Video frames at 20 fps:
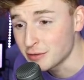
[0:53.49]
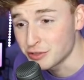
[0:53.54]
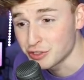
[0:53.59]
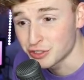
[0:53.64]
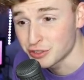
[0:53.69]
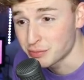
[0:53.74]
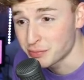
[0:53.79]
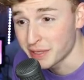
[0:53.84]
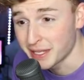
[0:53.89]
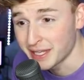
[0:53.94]
you
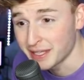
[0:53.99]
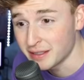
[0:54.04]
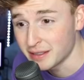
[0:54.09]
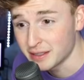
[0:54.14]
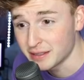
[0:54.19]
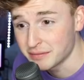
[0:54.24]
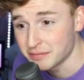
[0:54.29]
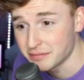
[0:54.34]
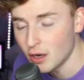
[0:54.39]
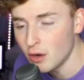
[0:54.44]
just peel
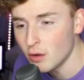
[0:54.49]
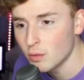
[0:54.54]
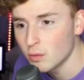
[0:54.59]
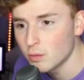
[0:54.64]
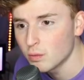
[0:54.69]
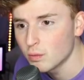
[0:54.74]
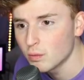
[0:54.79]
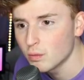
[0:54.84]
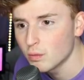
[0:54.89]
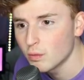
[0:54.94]
it. Oh,
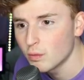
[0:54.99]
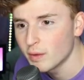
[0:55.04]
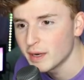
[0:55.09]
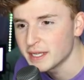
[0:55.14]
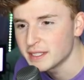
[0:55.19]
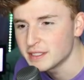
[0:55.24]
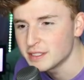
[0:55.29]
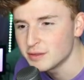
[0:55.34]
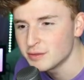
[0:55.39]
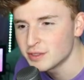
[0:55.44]

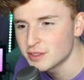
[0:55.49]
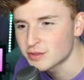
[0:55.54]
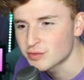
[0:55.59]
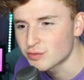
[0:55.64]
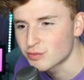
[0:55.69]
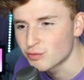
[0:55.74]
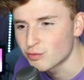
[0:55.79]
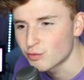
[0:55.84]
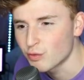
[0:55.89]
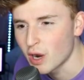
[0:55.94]
wait, do you just
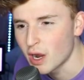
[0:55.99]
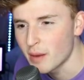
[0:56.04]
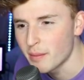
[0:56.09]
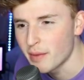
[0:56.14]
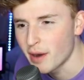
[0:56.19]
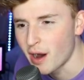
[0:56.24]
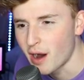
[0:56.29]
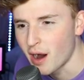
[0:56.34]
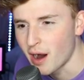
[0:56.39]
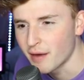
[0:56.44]

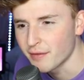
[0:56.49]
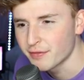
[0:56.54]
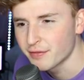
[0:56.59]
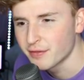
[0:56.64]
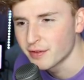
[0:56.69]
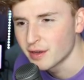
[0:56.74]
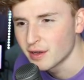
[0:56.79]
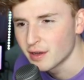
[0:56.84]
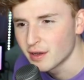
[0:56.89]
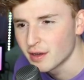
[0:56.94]
rub
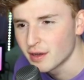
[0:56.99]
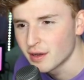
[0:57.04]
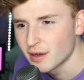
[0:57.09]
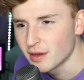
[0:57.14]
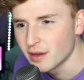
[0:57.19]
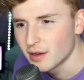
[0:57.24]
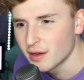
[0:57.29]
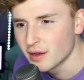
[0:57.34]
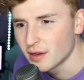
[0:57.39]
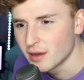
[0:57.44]
off
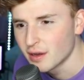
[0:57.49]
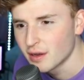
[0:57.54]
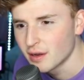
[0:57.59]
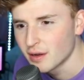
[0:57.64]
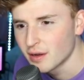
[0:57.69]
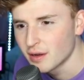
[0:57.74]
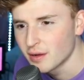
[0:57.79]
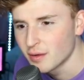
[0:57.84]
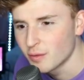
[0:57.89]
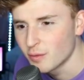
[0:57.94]

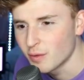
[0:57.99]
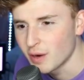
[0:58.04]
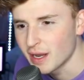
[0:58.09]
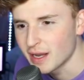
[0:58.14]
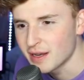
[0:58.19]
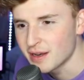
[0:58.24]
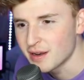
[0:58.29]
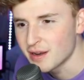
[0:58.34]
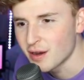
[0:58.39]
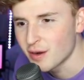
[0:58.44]

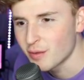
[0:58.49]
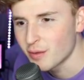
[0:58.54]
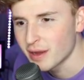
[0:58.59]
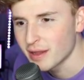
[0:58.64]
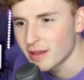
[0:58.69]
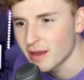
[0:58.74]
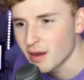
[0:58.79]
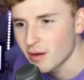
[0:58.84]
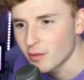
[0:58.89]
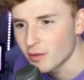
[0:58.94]
wait, no
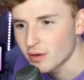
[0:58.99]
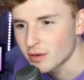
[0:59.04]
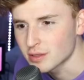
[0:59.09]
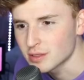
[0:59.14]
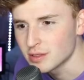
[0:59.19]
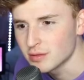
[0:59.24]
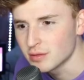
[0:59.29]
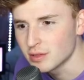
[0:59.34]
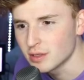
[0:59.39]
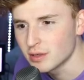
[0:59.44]
way that
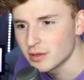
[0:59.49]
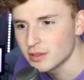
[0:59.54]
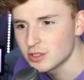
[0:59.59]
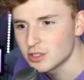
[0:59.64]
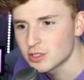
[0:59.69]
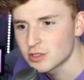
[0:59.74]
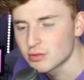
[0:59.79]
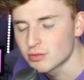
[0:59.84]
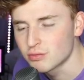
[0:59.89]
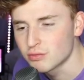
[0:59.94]
works. You literally
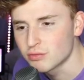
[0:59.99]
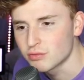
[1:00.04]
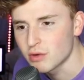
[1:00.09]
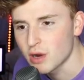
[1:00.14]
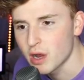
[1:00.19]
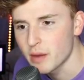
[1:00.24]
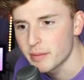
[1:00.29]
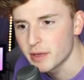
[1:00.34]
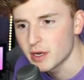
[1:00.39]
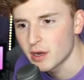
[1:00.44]
just
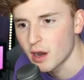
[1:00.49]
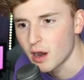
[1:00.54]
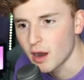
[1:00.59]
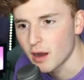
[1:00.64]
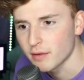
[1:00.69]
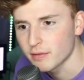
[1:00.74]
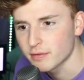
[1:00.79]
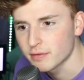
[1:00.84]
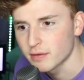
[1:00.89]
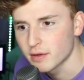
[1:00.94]
rub it
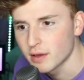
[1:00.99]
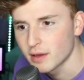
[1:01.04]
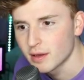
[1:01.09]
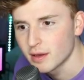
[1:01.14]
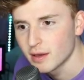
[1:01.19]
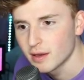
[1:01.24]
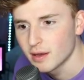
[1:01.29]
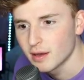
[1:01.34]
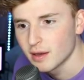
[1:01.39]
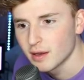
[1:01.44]
off.
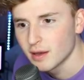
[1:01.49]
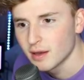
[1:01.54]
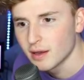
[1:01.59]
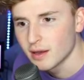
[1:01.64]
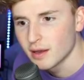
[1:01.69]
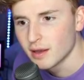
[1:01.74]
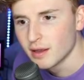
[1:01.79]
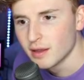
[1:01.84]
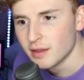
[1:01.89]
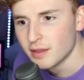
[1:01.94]

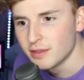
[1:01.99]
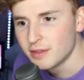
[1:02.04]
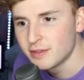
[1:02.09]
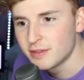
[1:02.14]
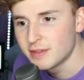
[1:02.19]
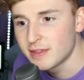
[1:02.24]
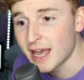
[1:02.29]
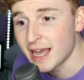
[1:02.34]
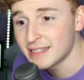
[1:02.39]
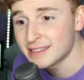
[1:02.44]

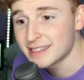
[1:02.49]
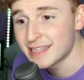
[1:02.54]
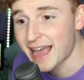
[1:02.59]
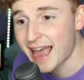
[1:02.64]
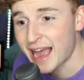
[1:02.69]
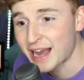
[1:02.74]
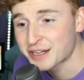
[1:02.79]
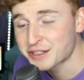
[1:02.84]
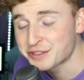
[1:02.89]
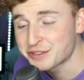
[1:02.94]
That's
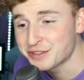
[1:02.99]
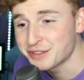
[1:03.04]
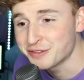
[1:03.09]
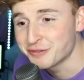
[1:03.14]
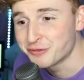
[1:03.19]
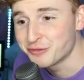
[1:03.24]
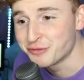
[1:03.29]
actually